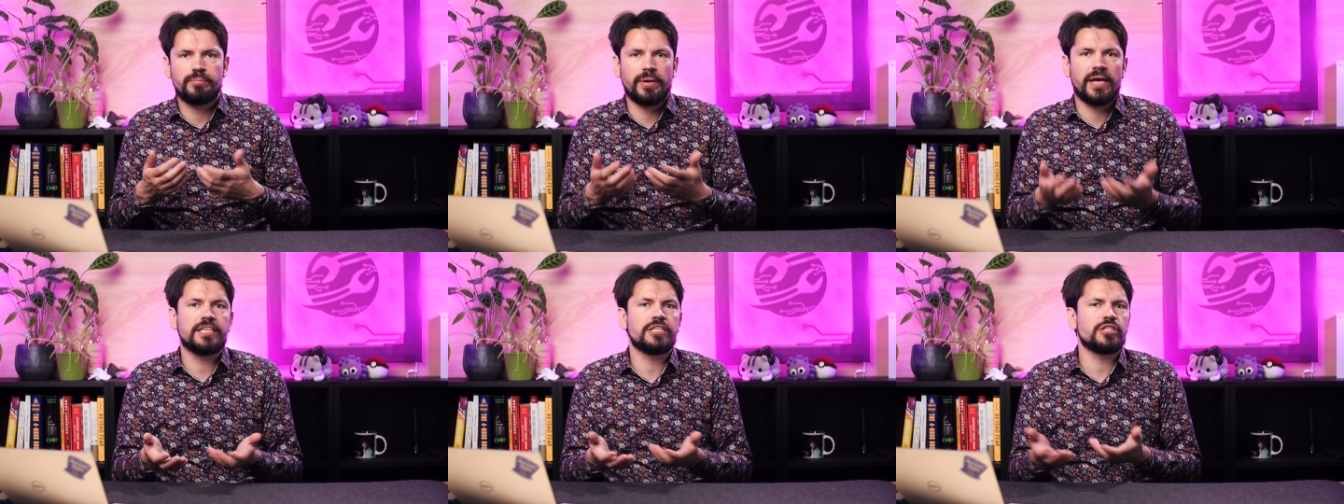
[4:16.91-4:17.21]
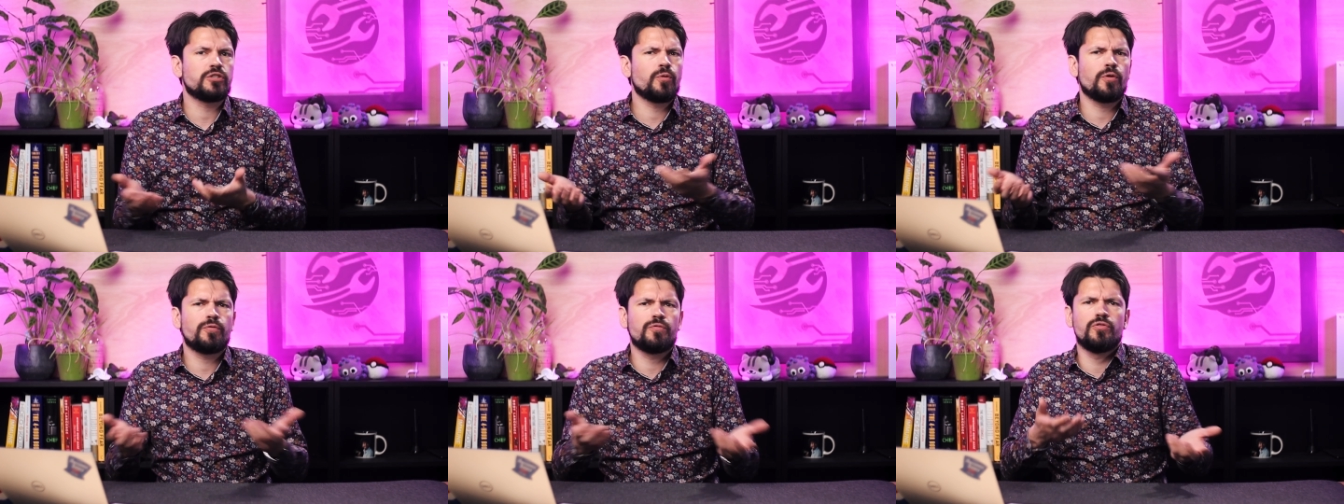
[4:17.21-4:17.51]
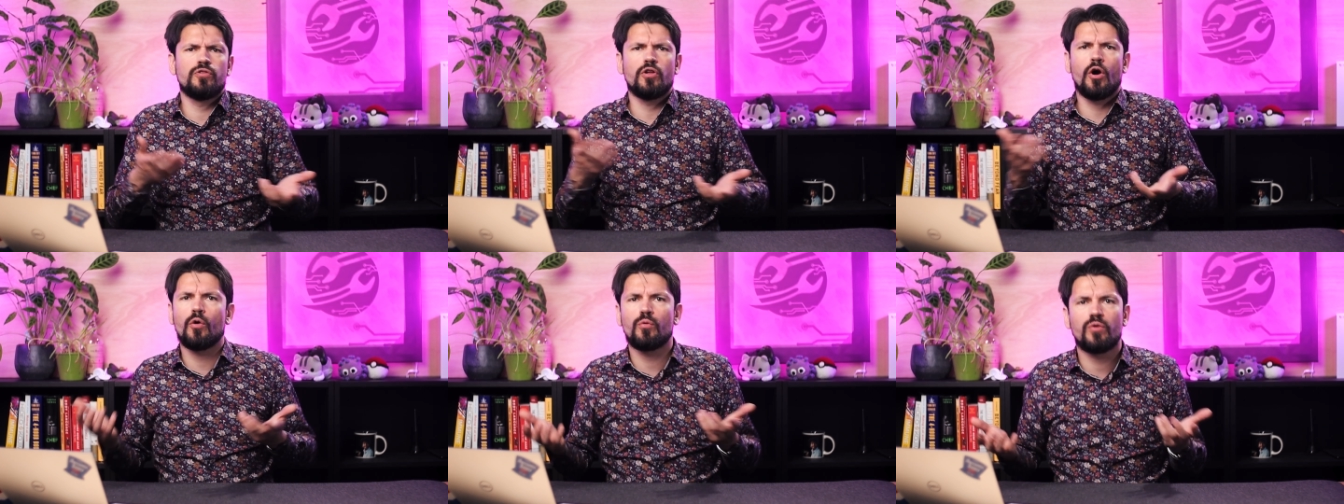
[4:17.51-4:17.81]
Pages with
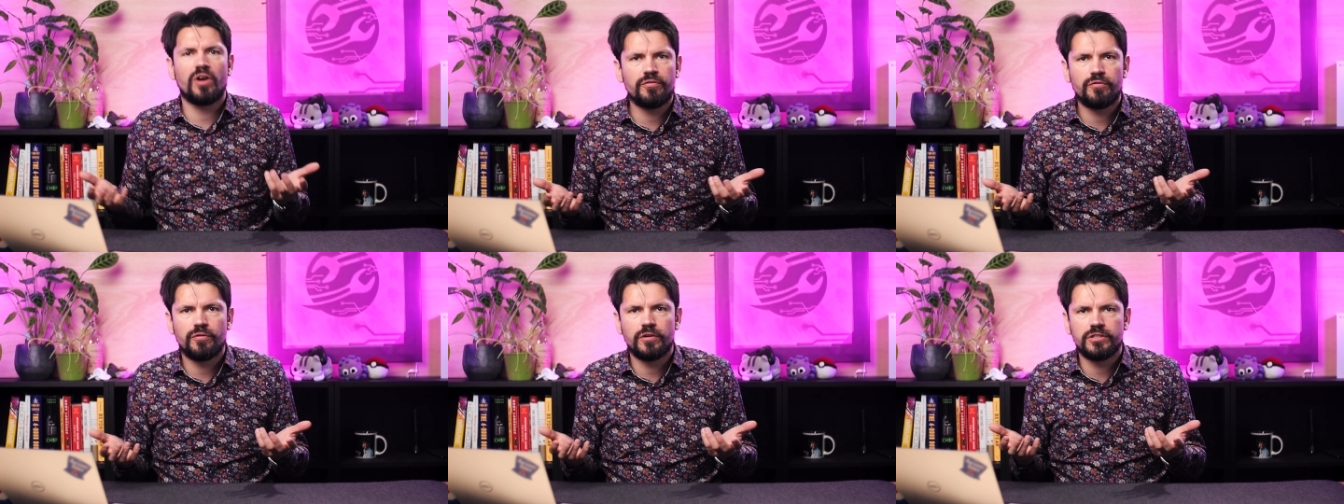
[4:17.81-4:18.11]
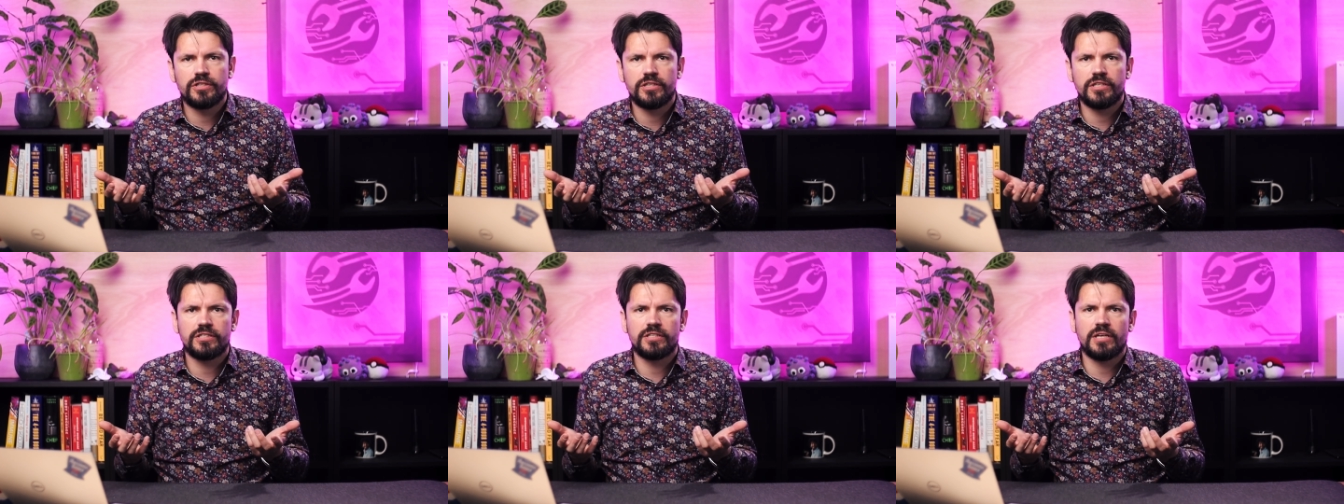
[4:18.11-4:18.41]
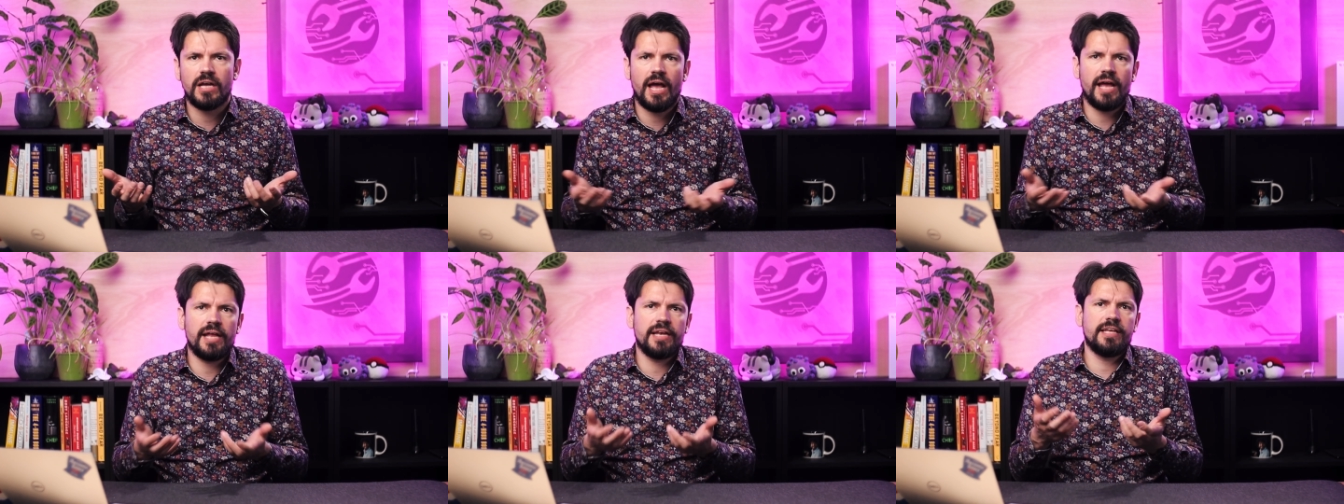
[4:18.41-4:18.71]
no references,
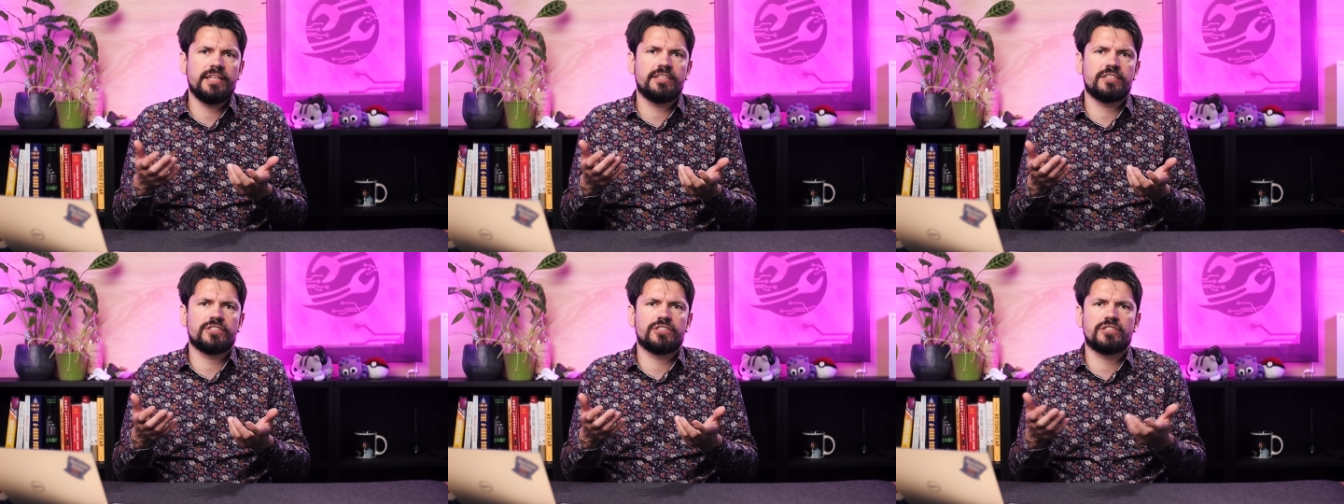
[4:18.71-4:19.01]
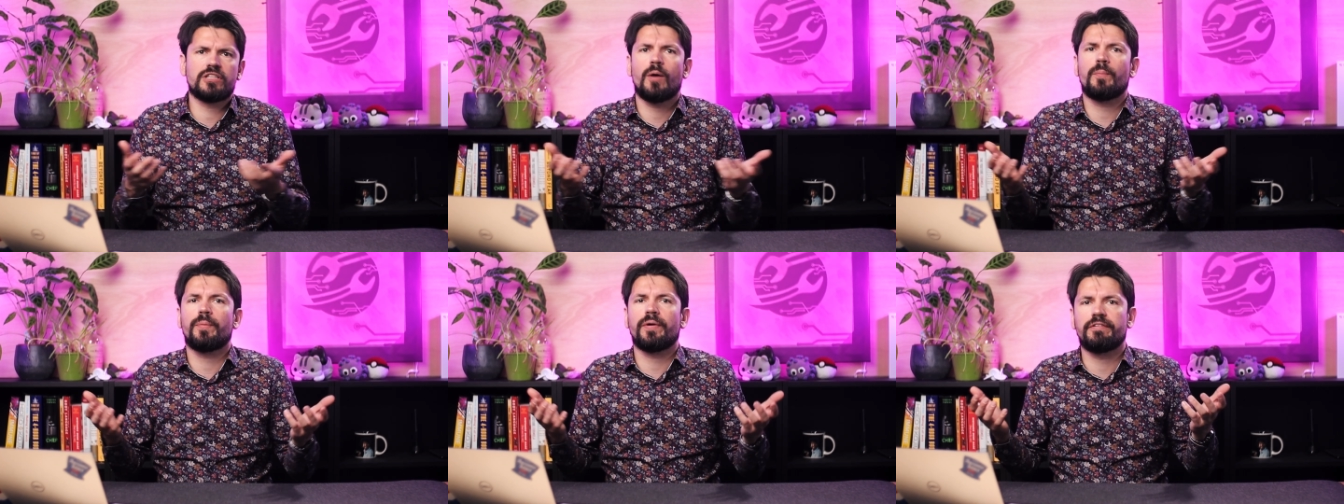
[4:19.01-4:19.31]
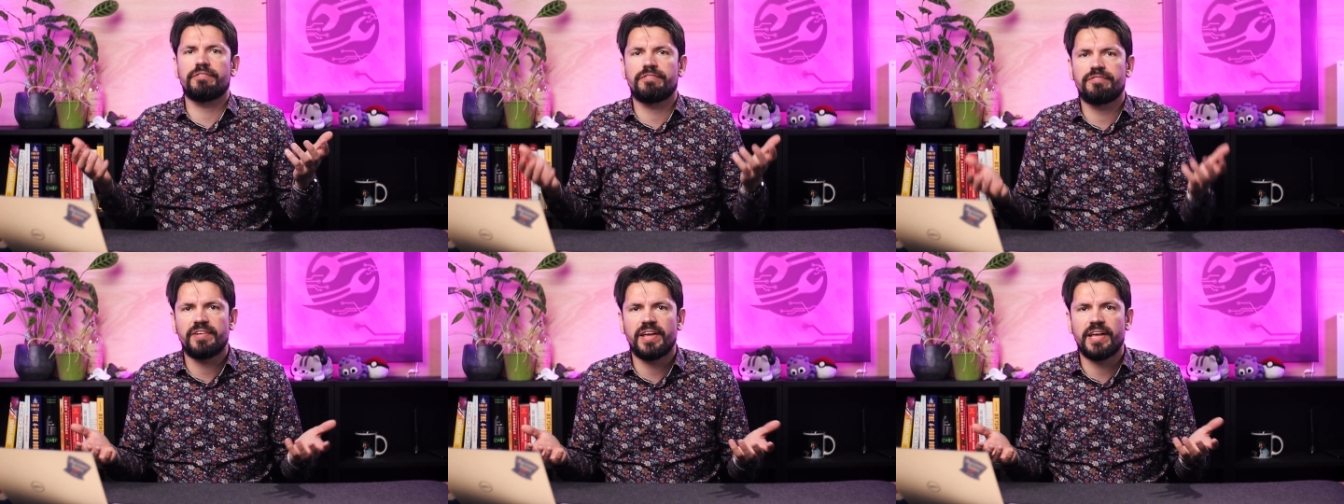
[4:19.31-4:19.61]
I need to stop
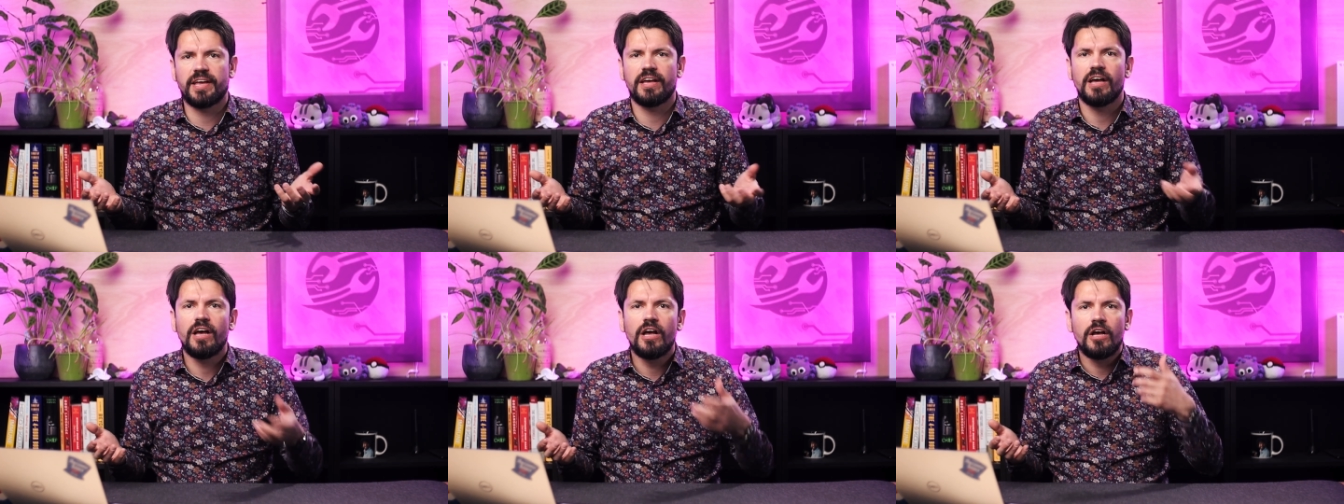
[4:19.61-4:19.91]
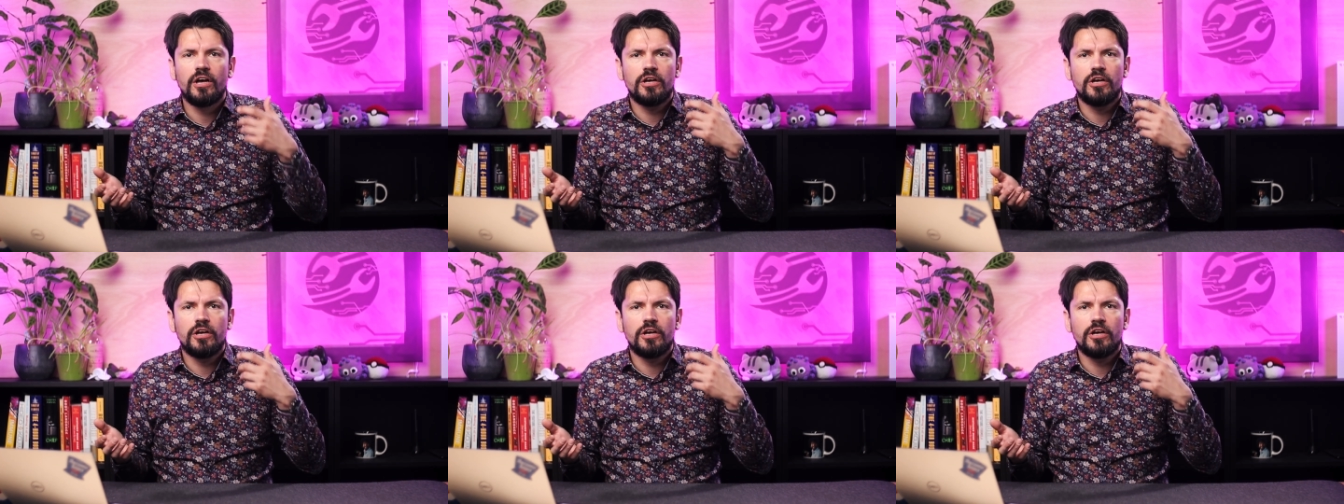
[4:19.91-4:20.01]
and think.